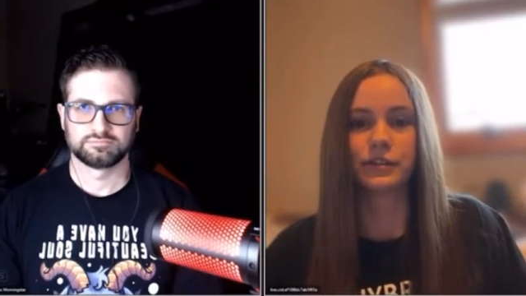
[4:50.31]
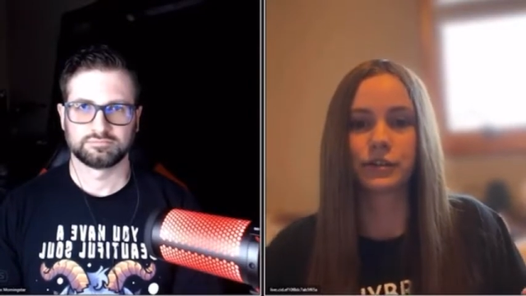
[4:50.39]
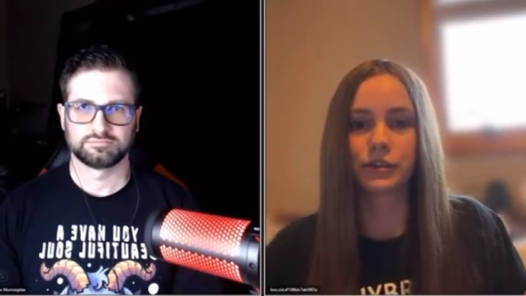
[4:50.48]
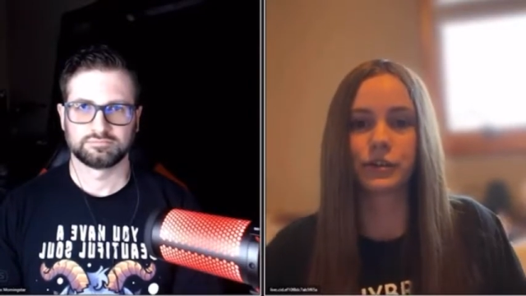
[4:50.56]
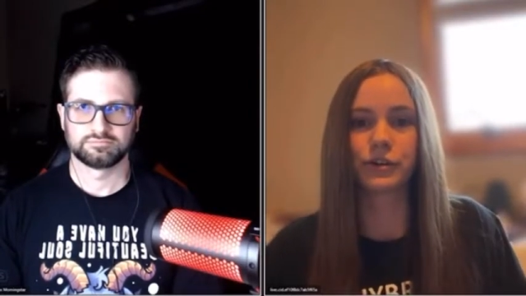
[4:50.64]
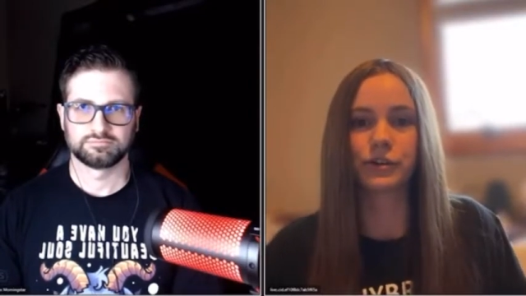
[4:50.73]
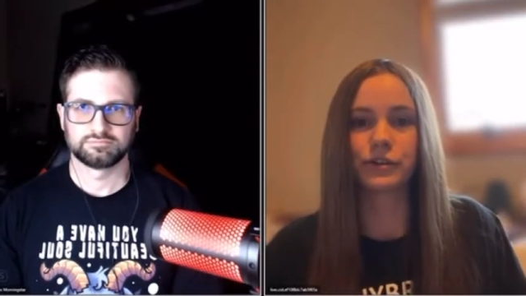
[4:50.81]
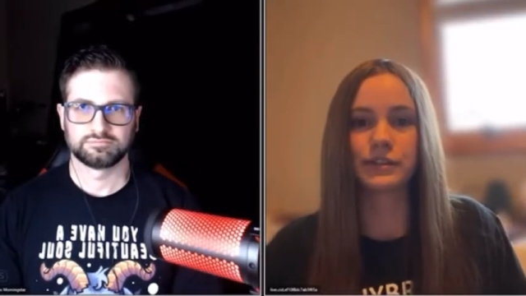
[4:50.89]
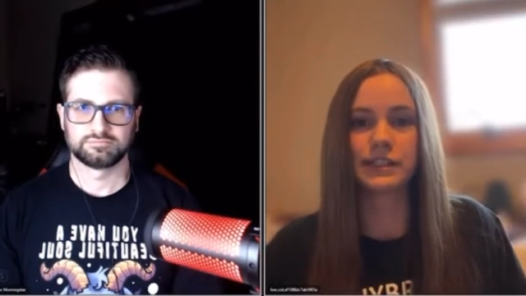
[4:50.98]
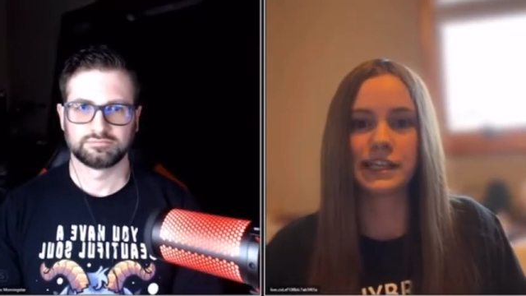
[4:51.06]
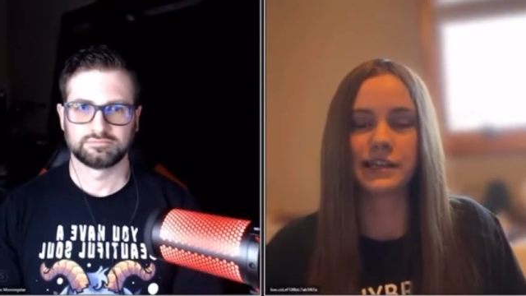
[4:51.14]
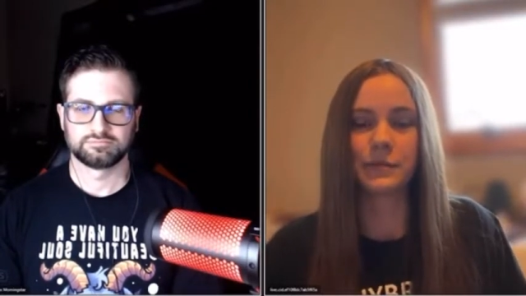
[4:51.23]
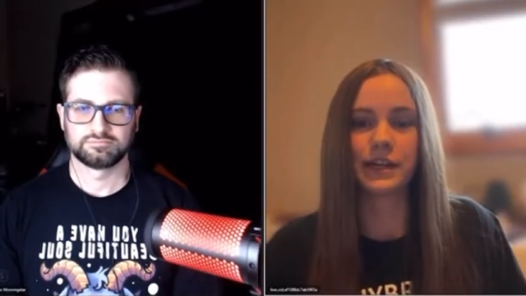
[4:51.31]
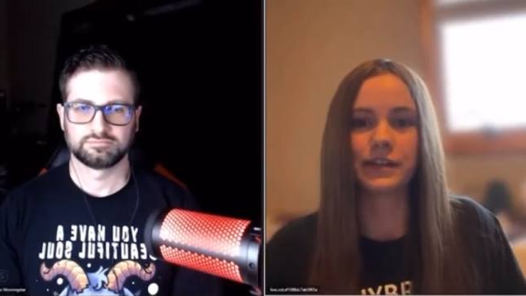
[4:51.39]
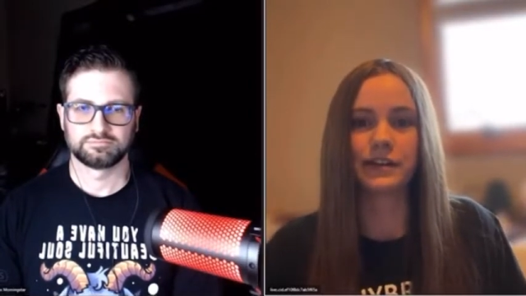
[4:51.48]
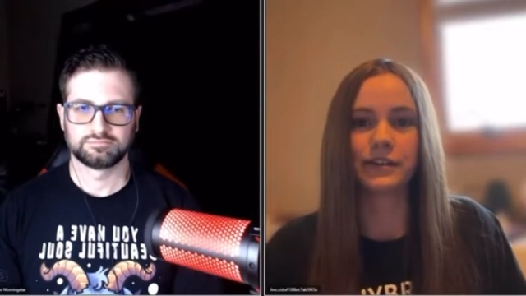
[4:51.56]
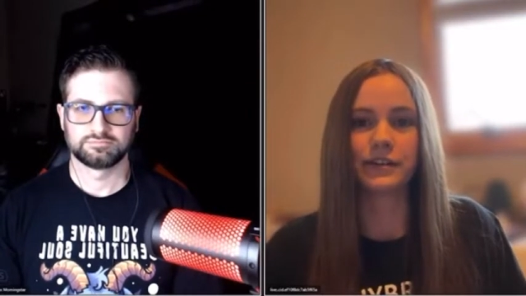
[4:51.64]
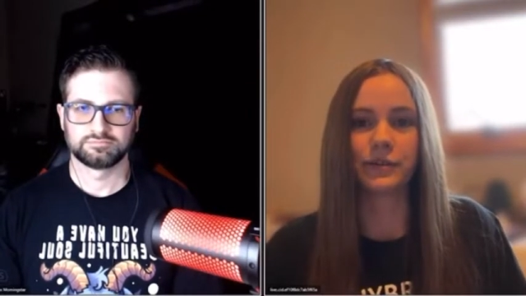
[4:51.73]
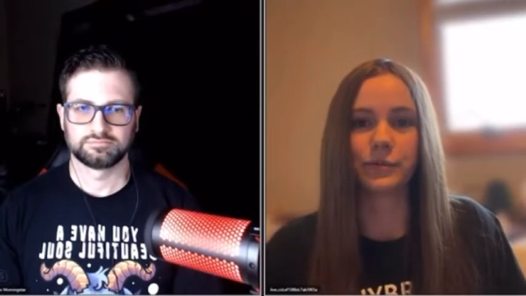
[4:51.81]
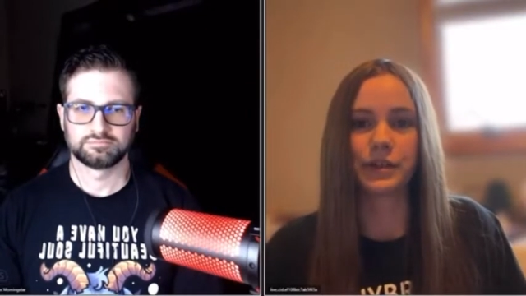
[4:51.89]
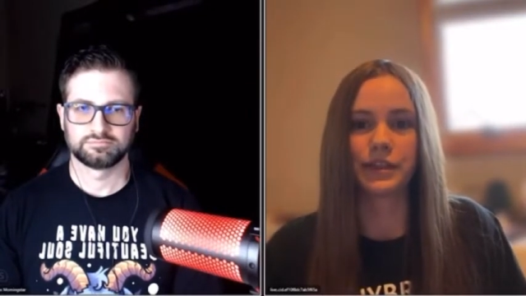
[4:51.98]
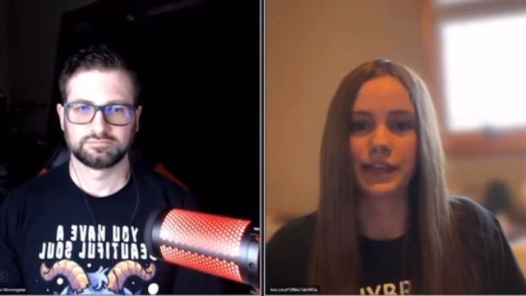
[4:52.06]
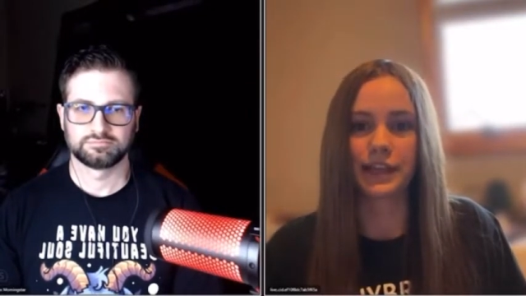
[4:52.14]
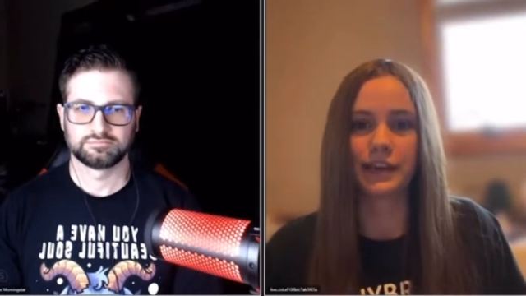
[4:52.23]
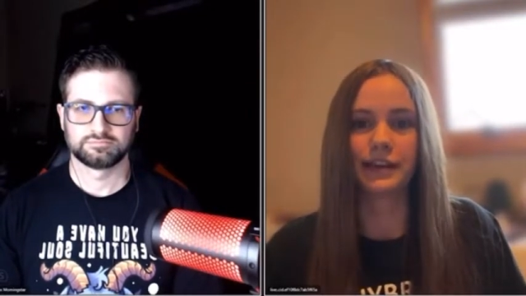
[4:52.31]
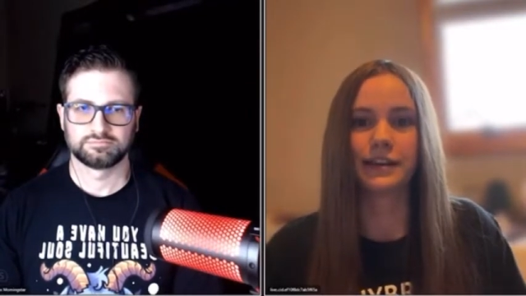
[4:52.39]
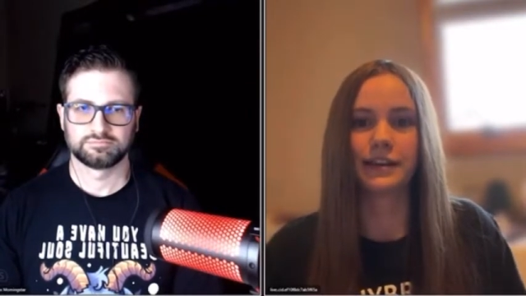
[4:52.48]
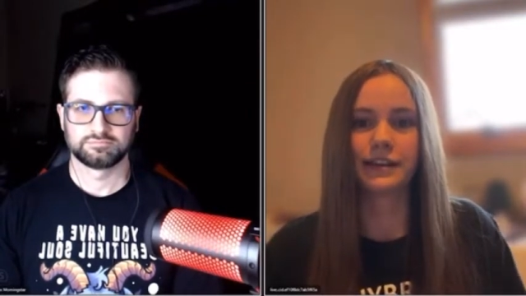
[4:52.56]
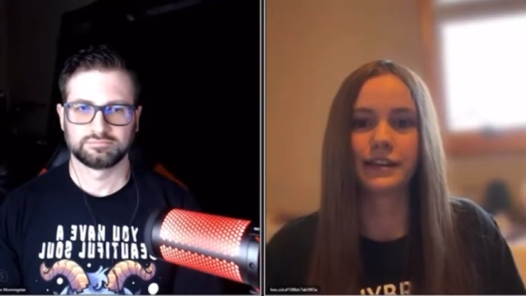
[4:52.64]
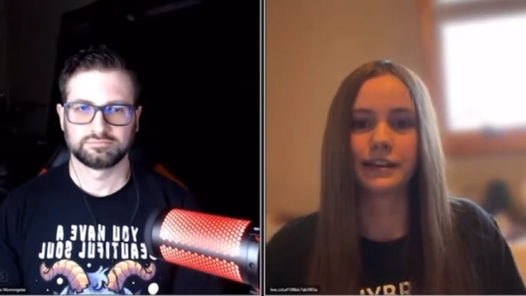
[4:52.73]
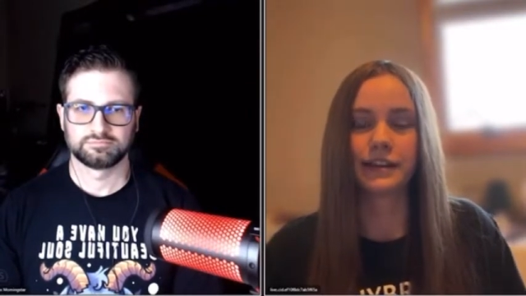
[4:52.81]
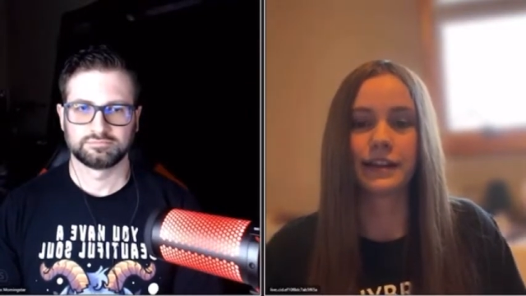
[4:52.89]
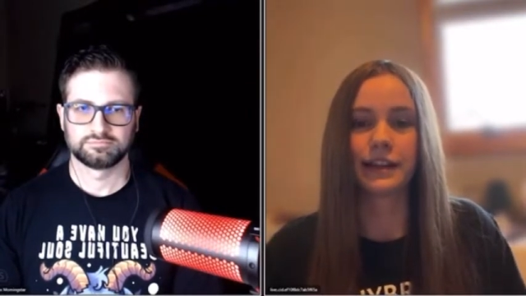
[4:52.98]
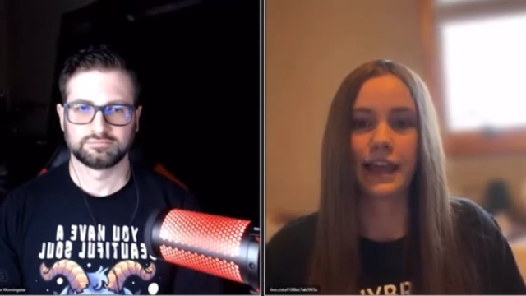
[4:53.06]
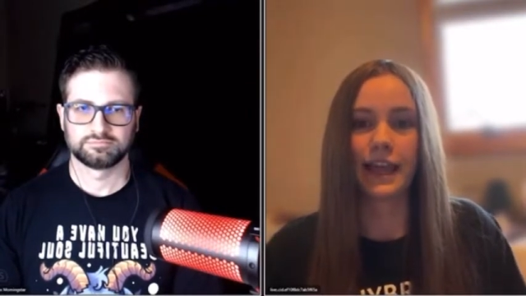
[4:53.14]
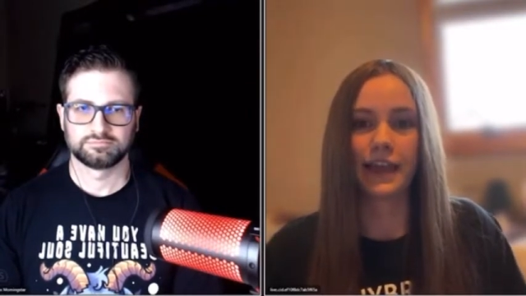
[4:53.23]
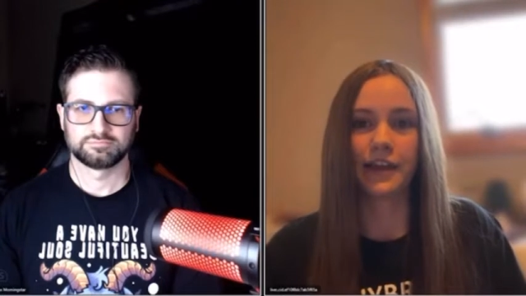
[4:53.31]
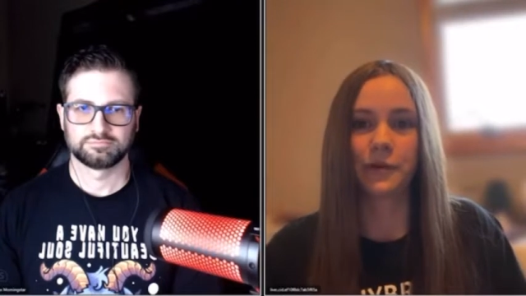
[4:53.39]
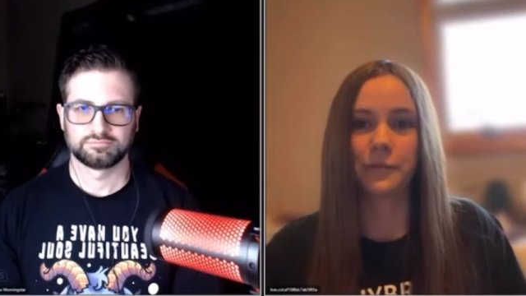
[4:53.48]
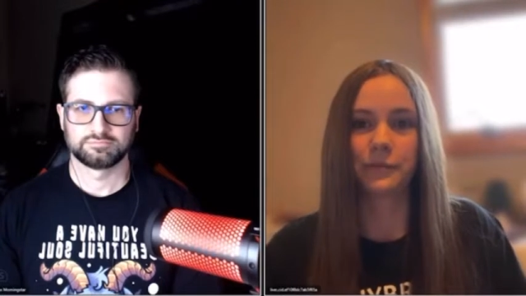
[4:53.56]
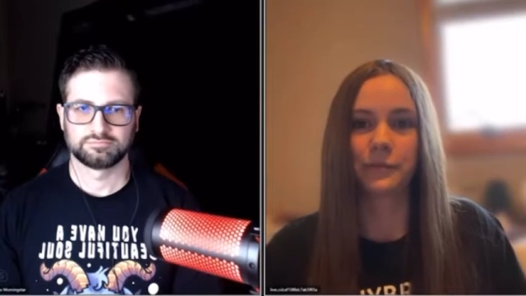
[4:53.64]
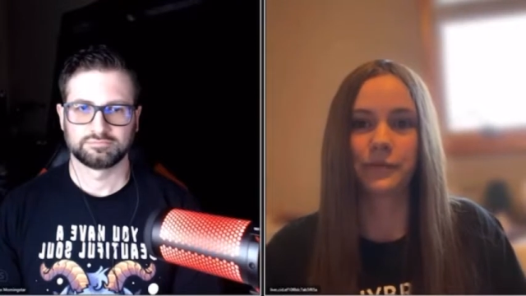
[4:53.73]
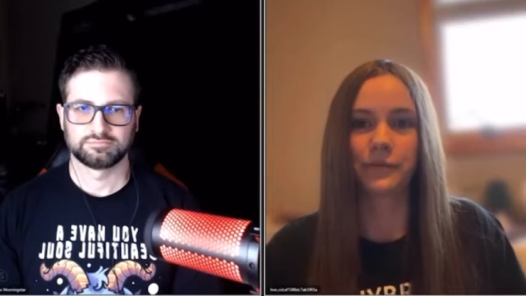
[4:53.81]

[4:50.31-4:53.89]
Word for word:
Speaker 1: girl demon within him